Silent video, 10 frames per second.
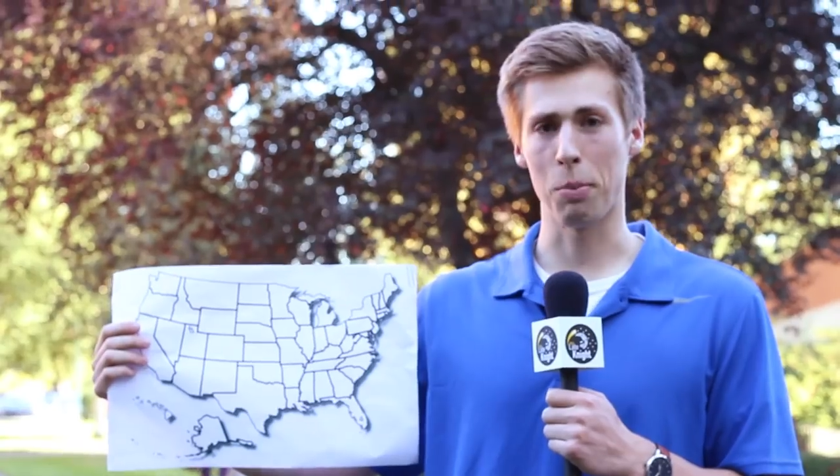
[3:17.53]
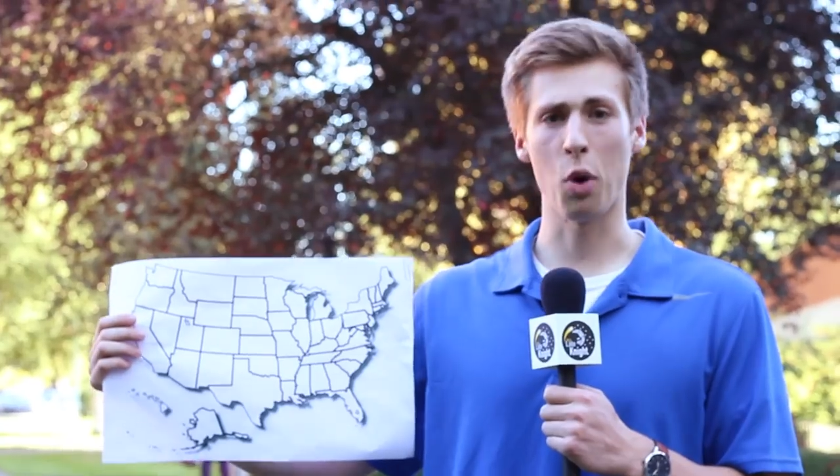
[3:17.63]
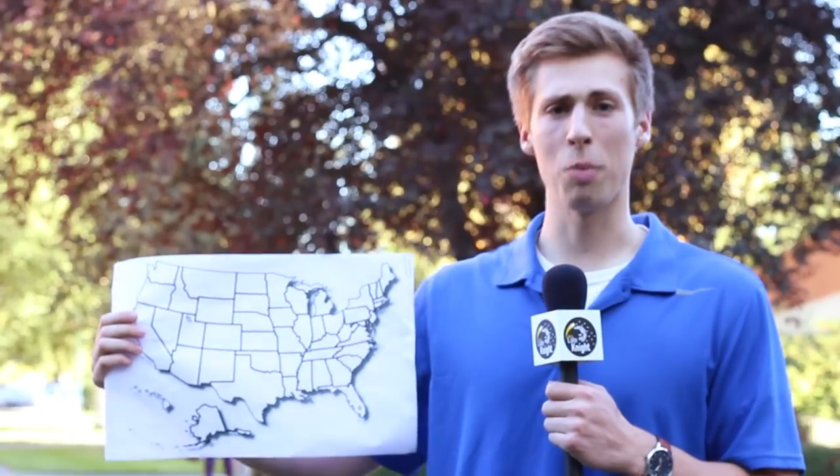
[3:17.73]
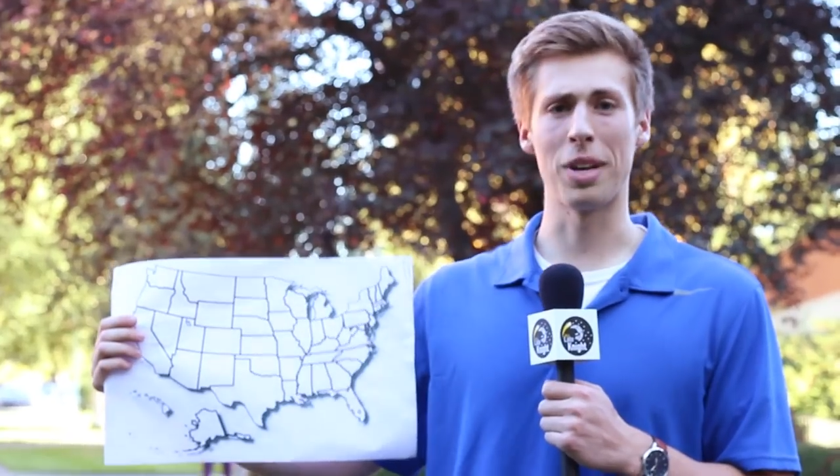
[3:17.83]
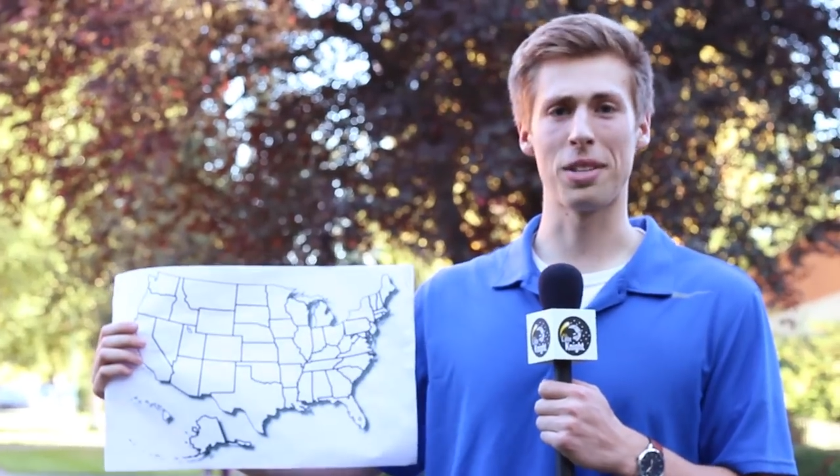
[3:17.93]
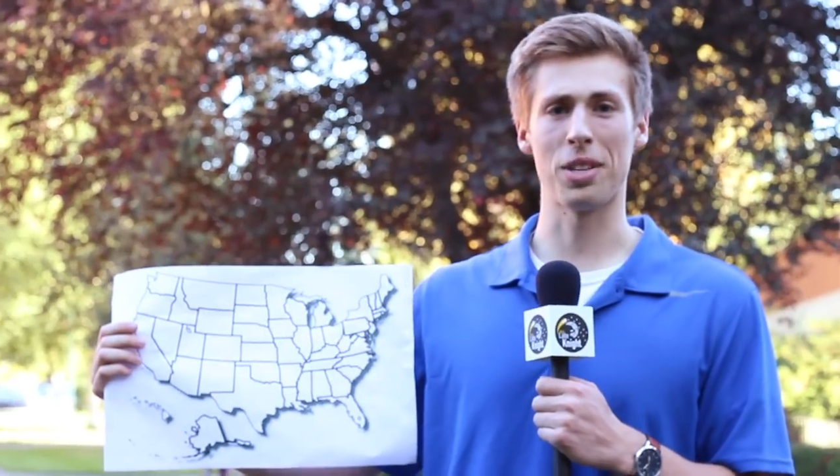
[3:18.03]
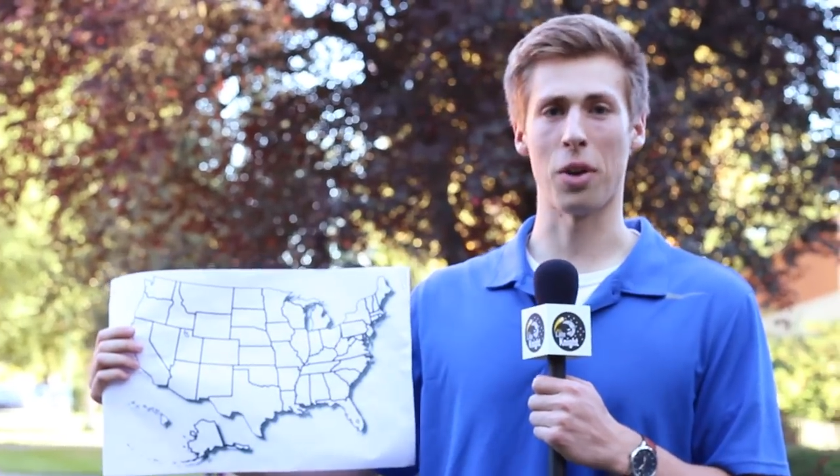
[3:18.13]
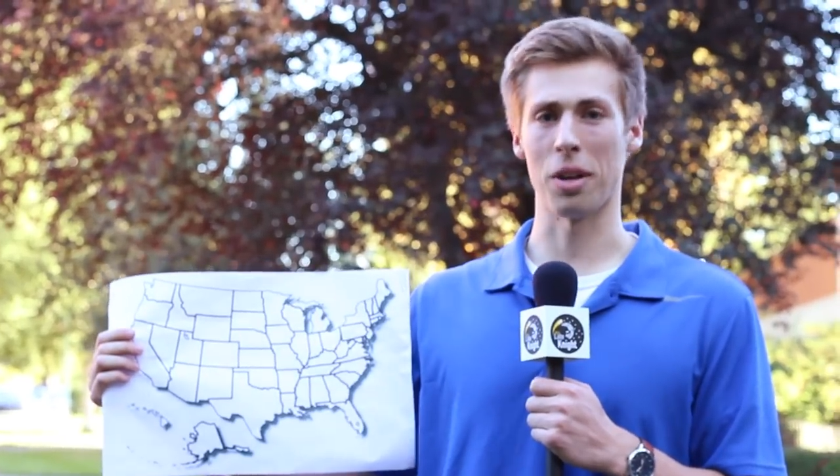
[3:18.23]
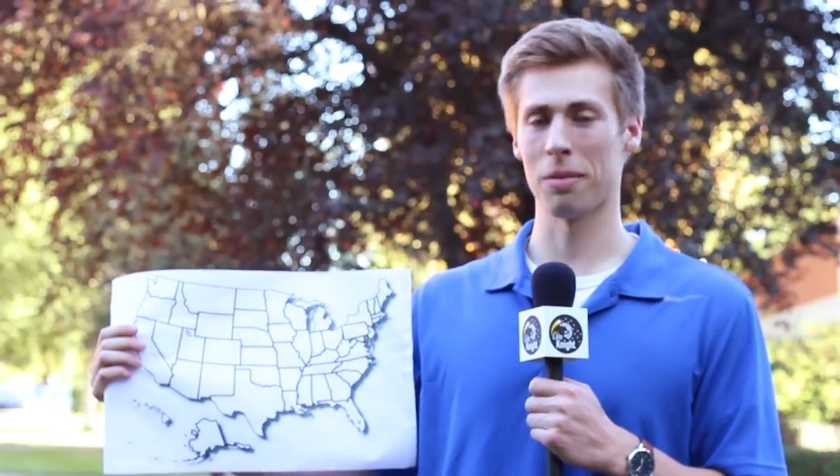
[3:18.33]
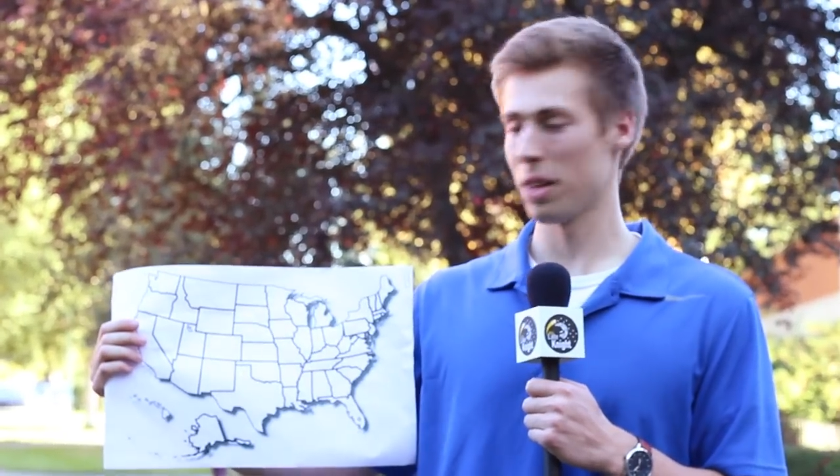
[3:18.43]
My poor
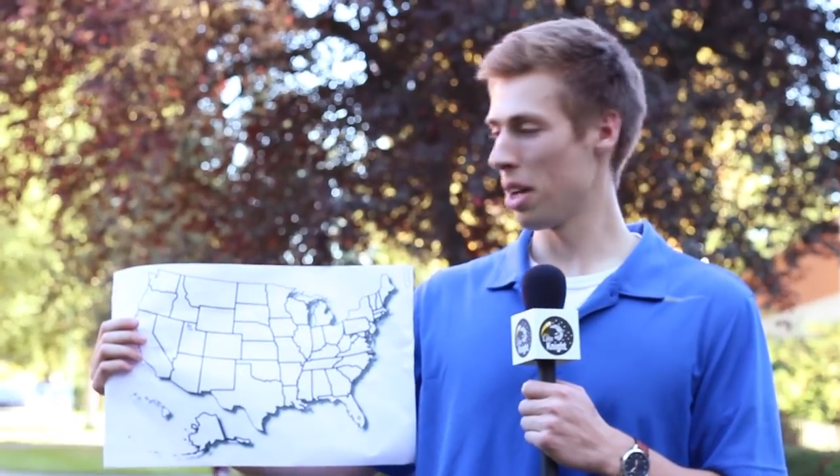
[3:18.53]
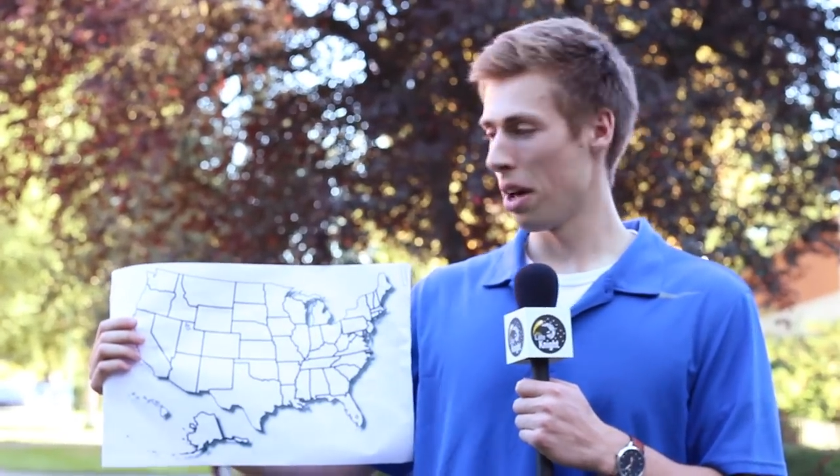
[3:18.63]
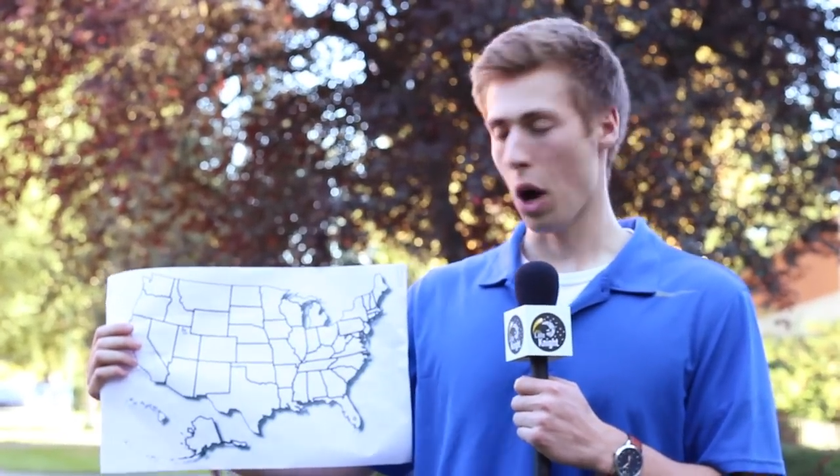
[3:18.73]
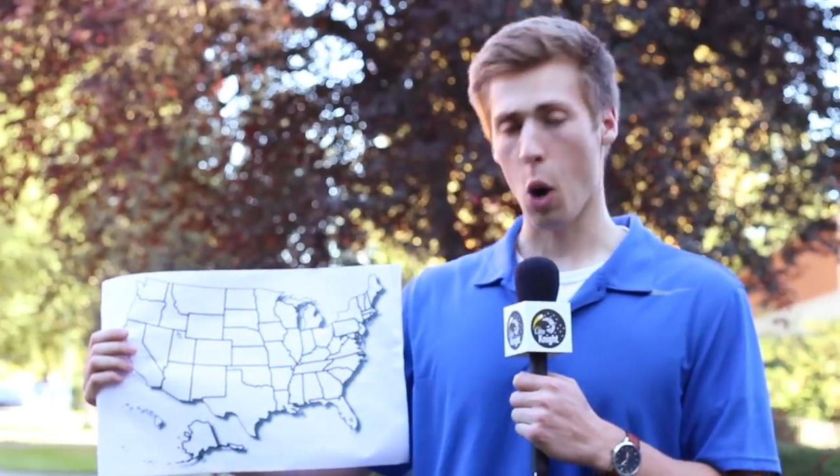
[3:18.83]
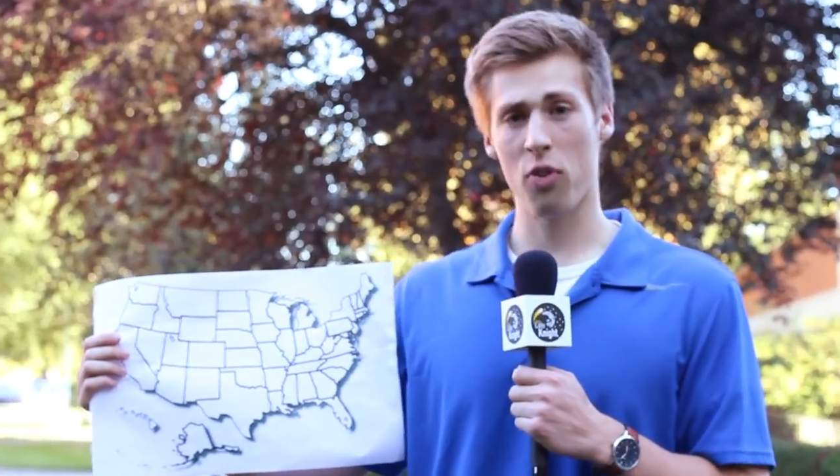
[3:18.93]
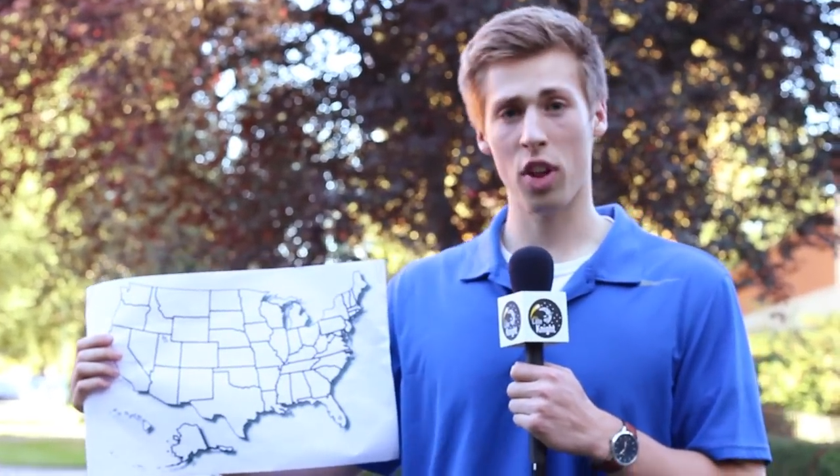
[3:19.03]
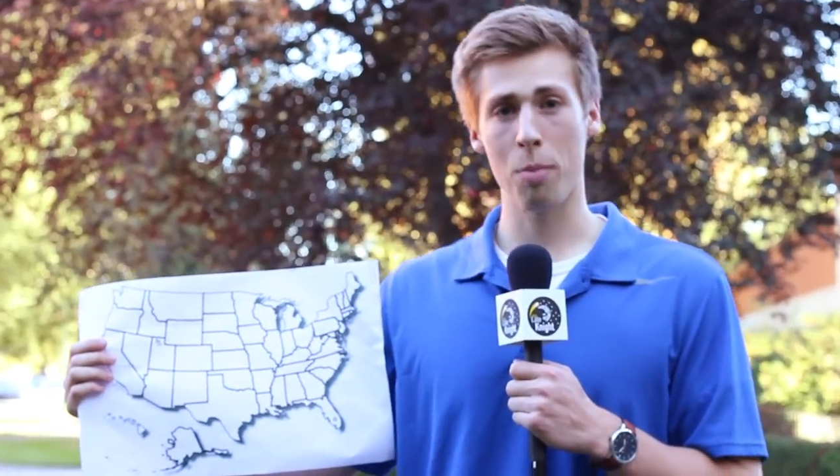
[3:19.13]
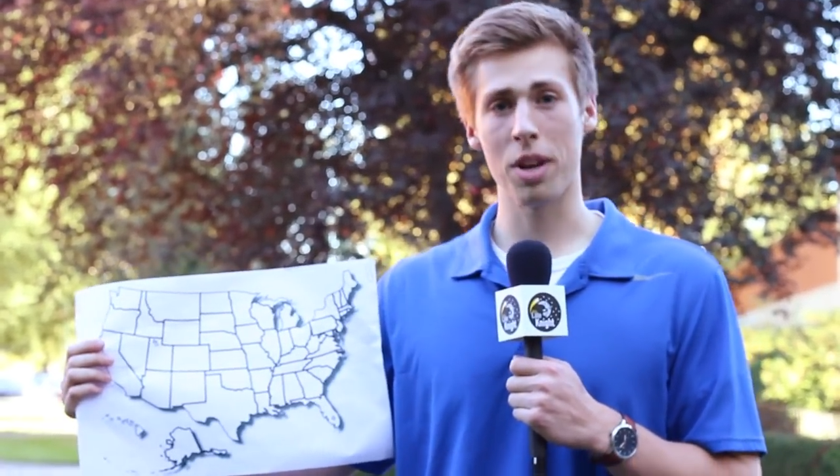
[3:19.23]
Minnesota. Hopefully our